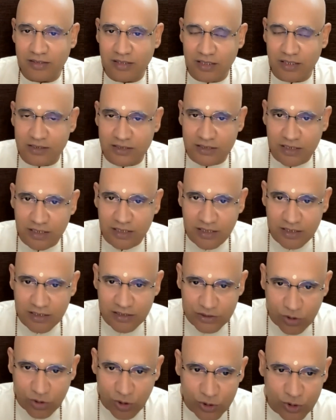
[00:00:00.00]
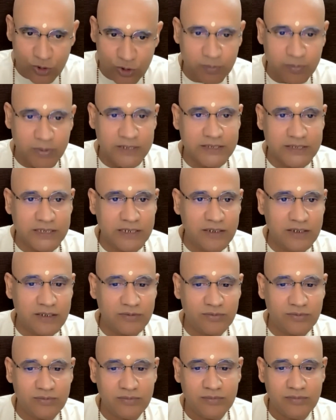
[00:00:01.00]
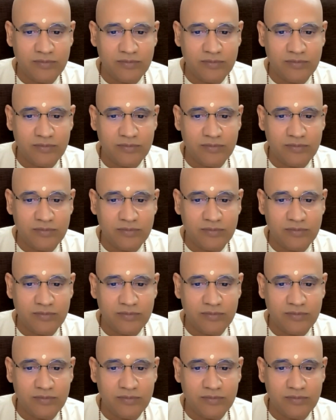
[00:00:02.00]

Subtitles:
The journey is also pleasant.